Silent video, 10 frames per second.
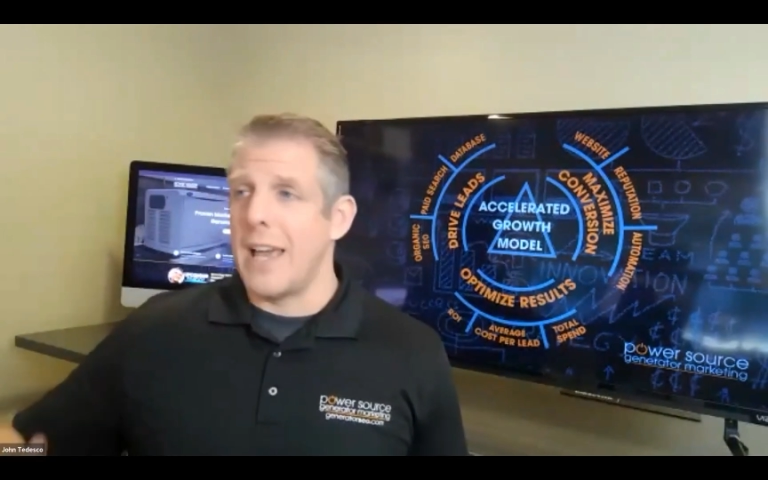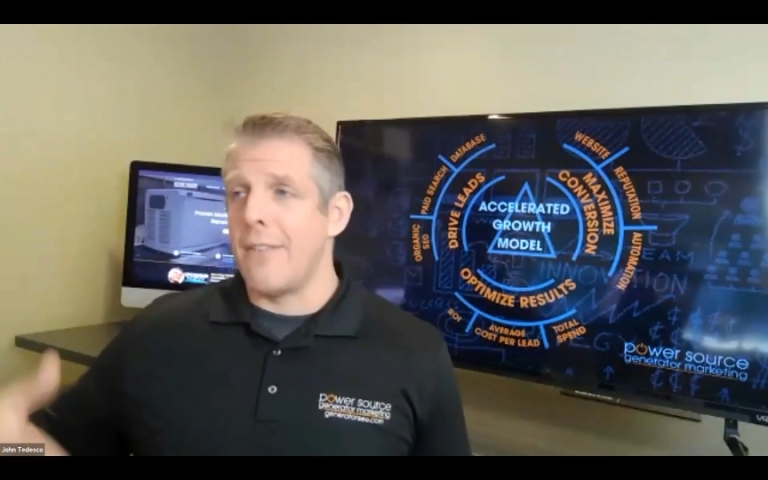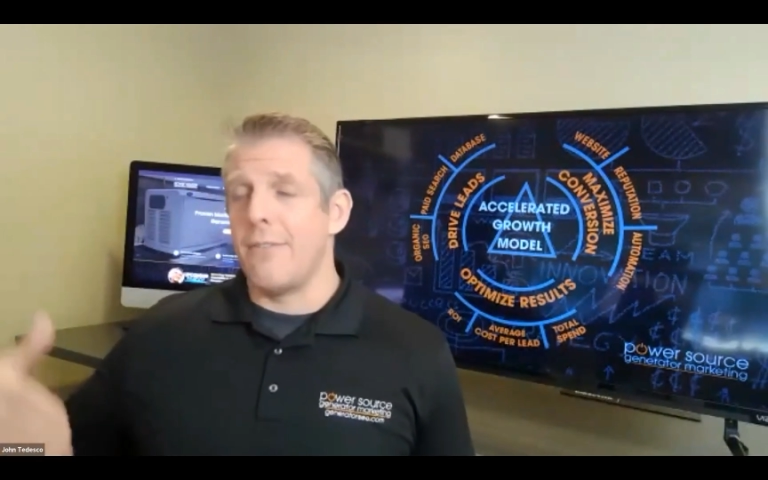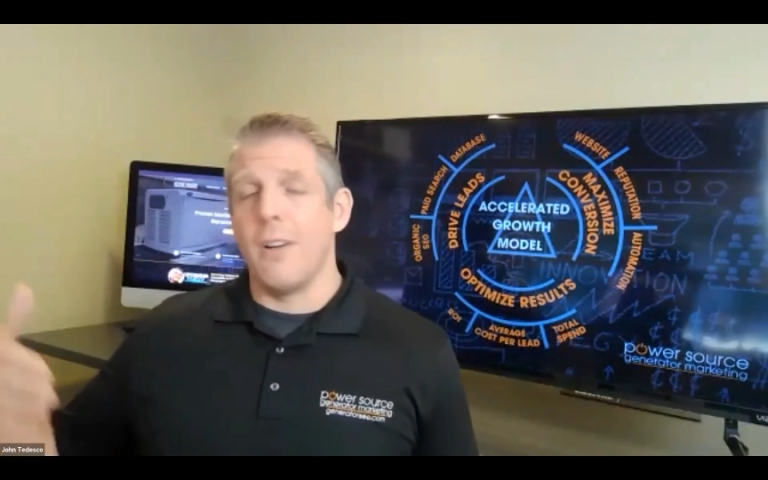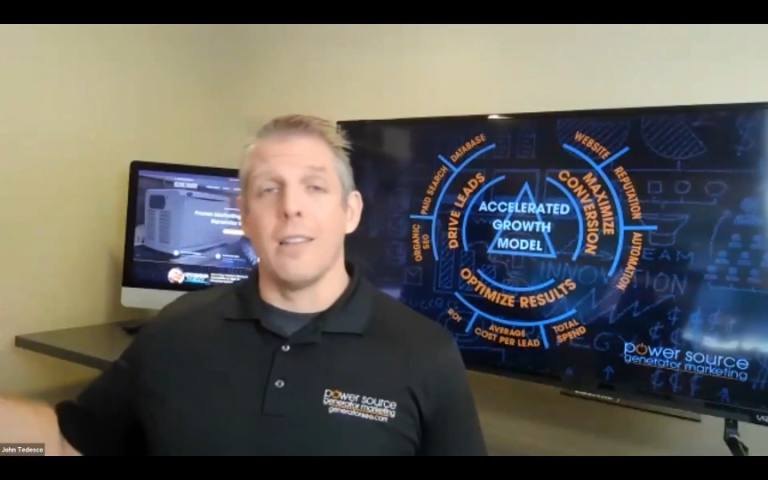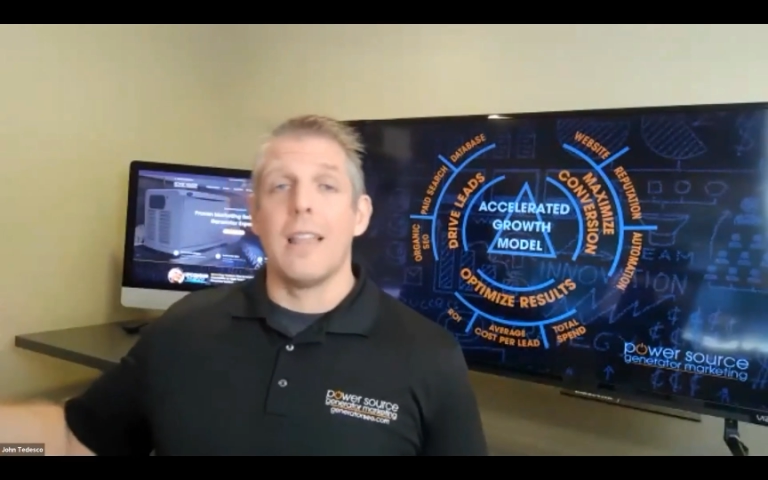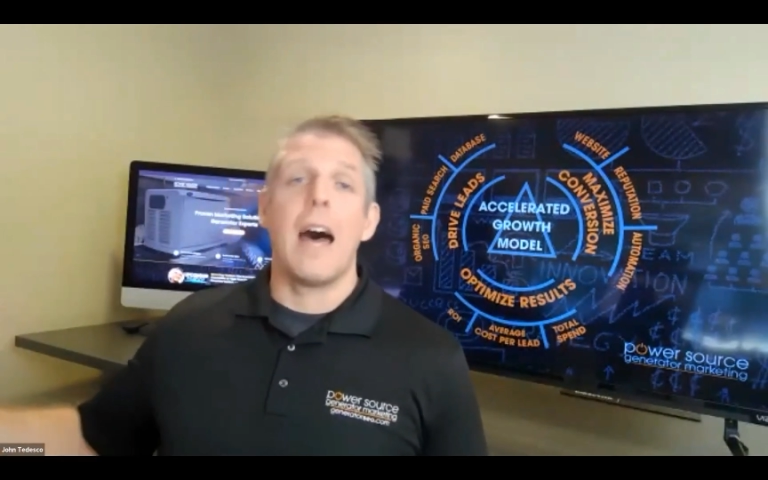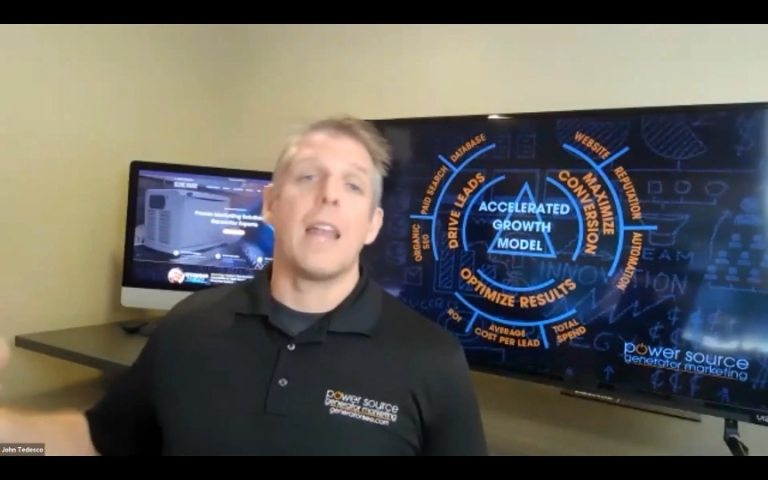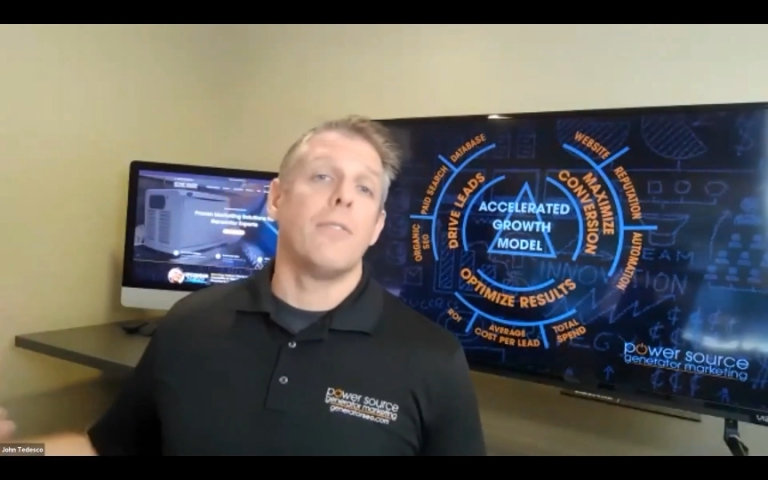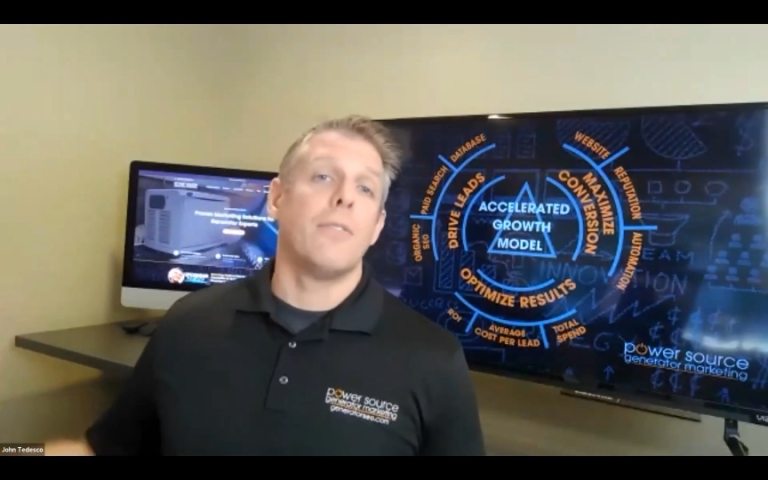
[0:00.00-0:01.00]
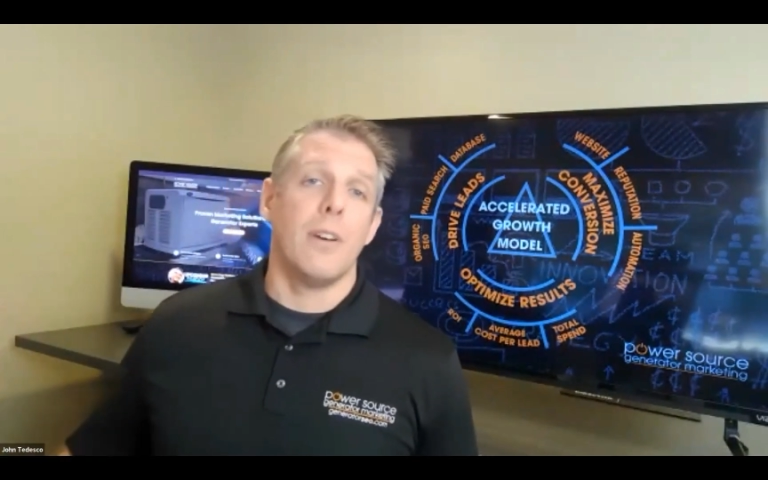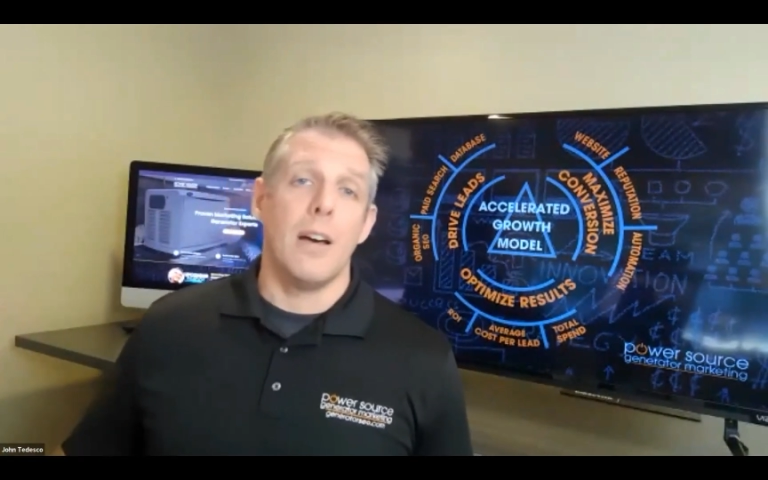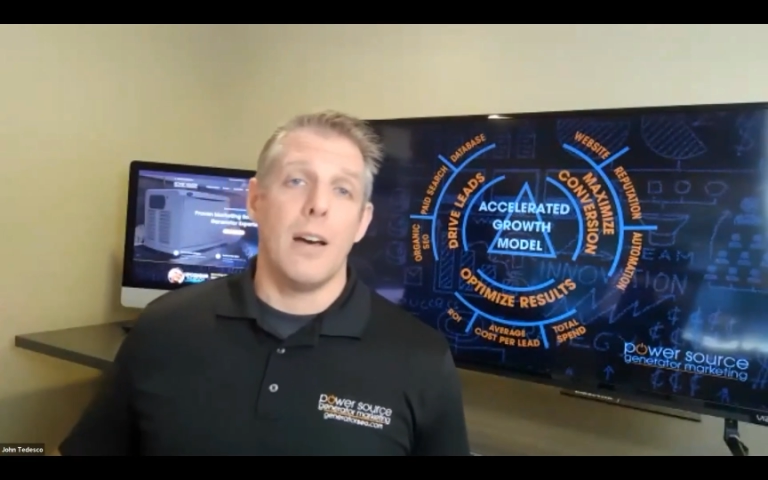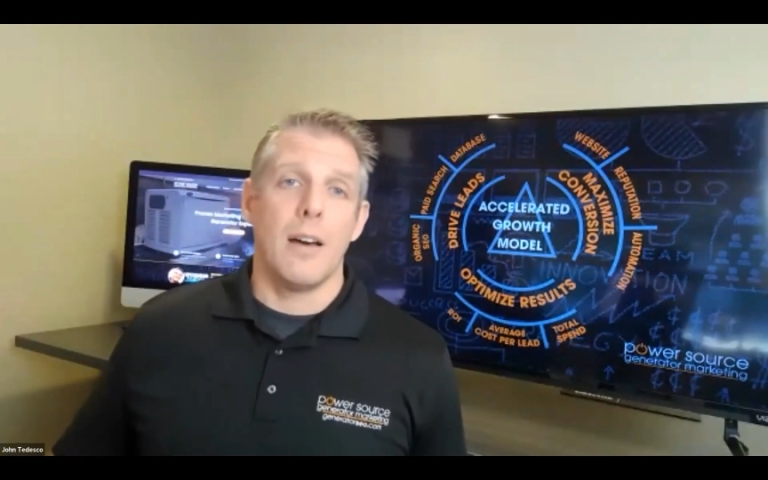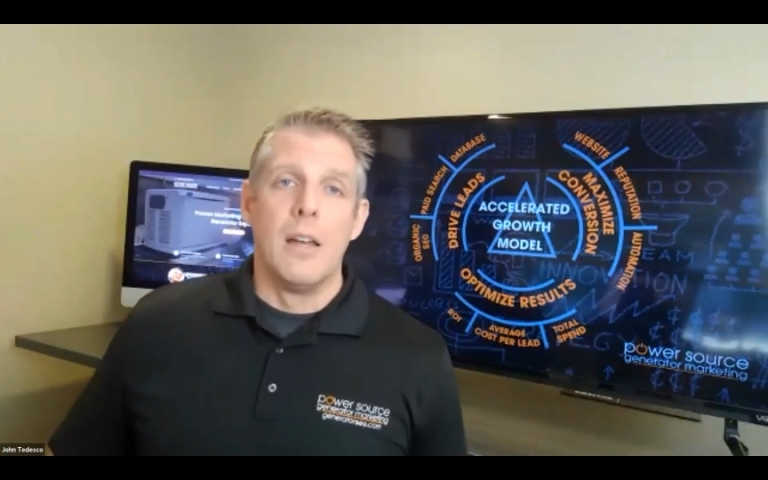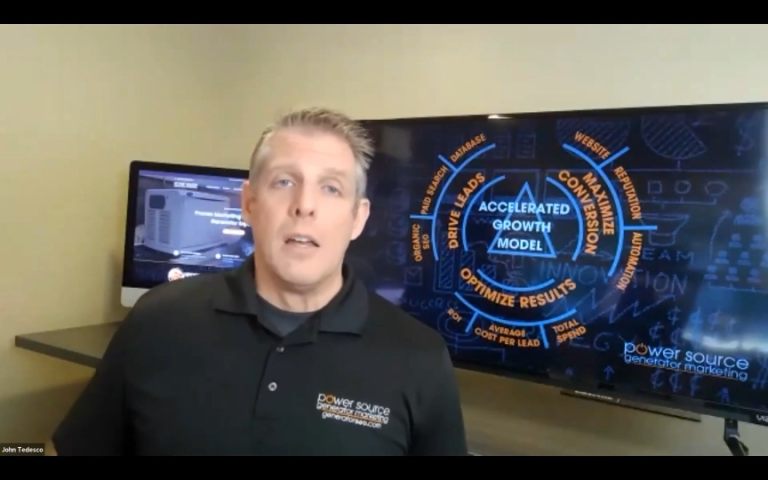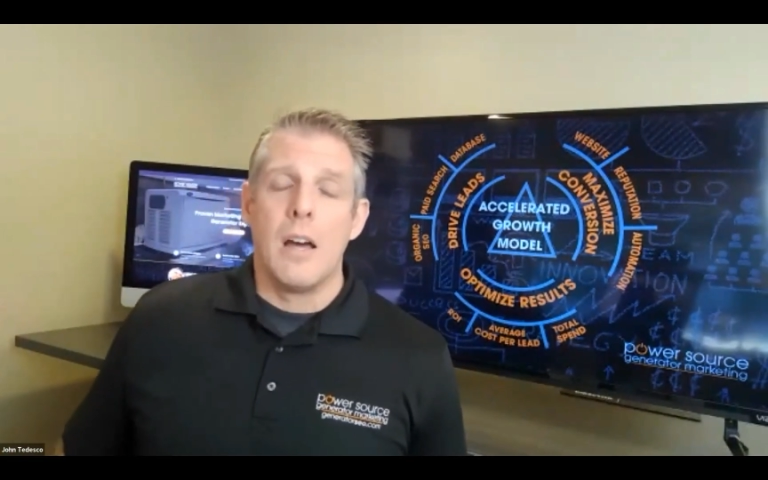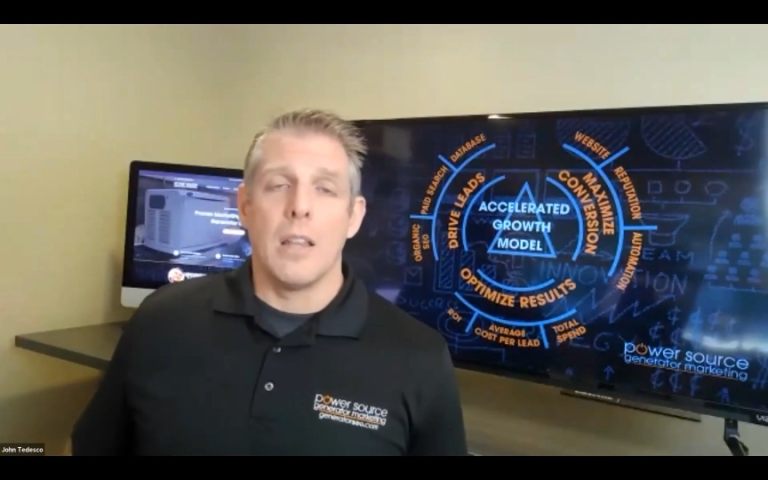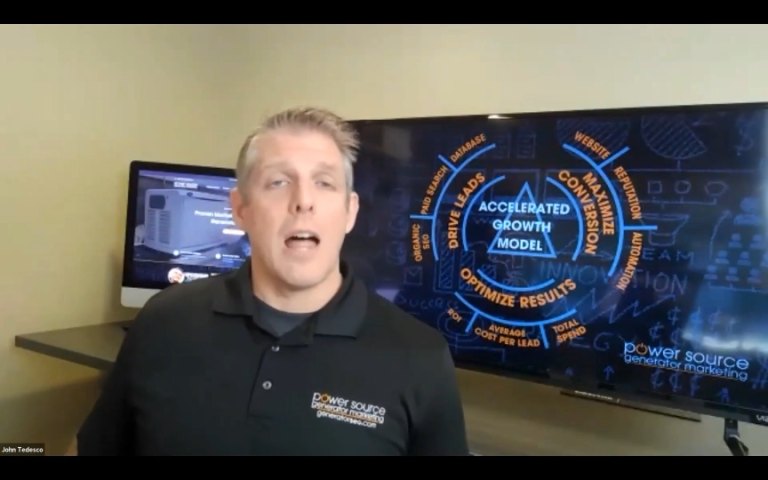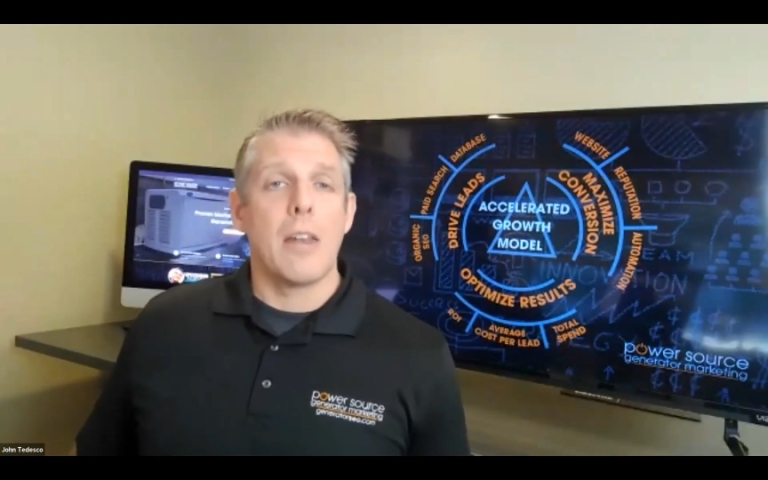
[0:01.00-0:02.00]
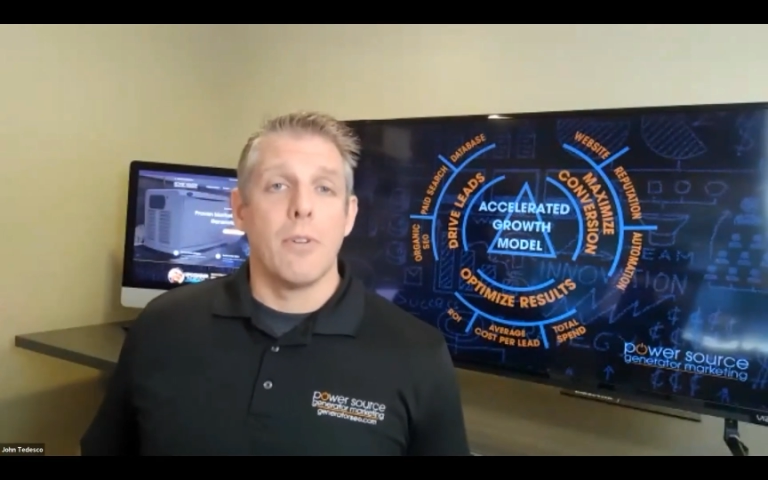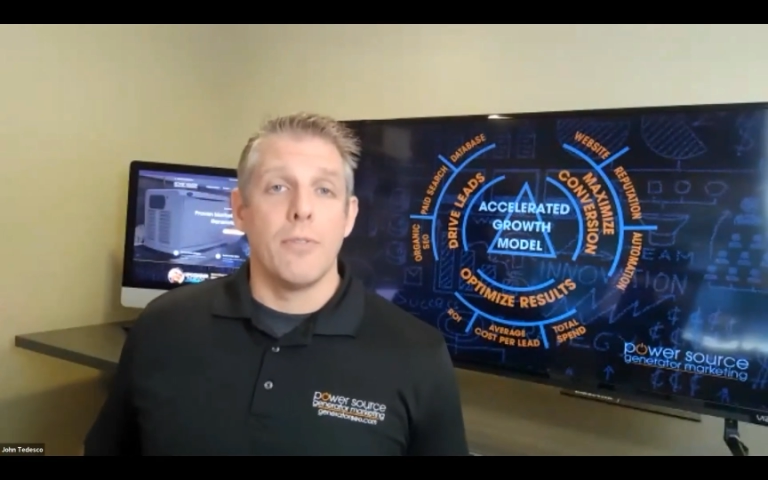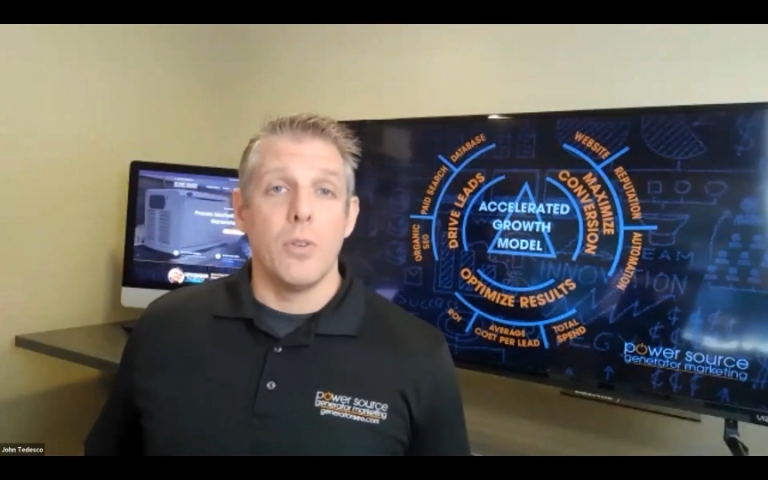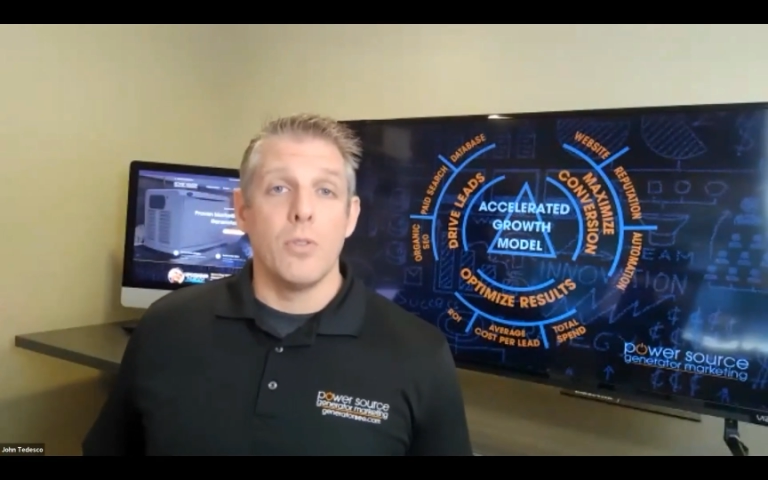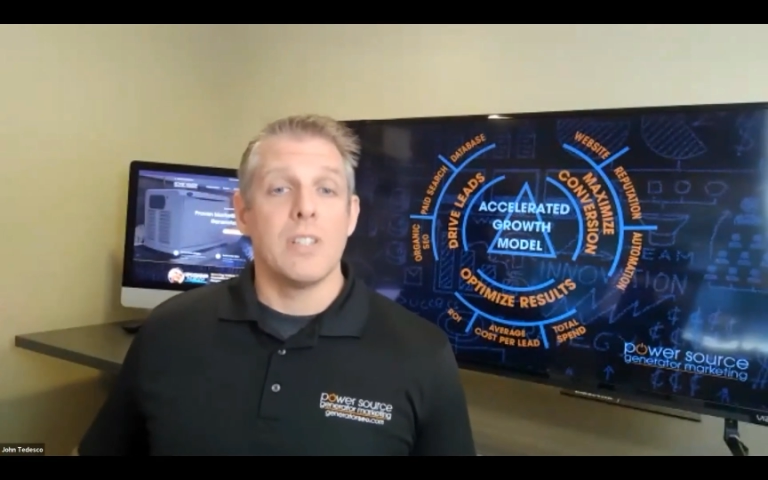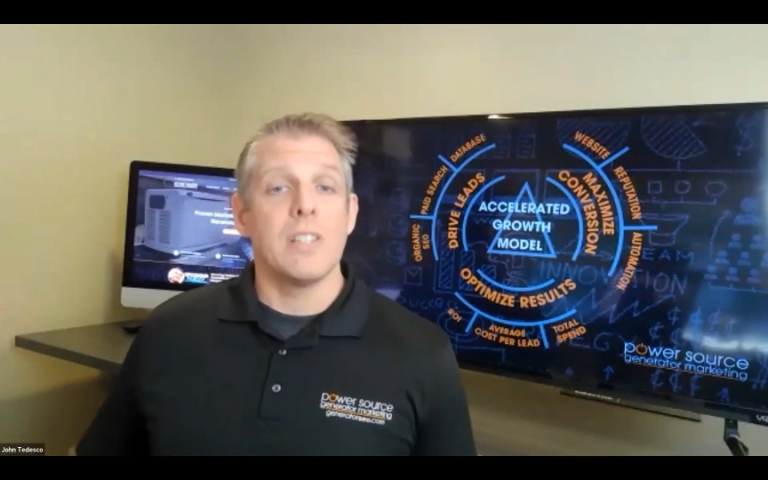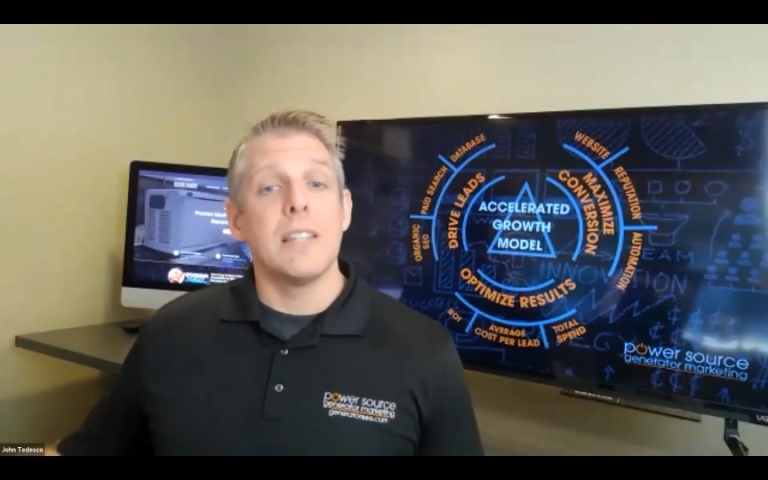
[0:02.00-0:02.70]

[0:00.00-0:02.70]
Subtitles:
You have a lot of reviews.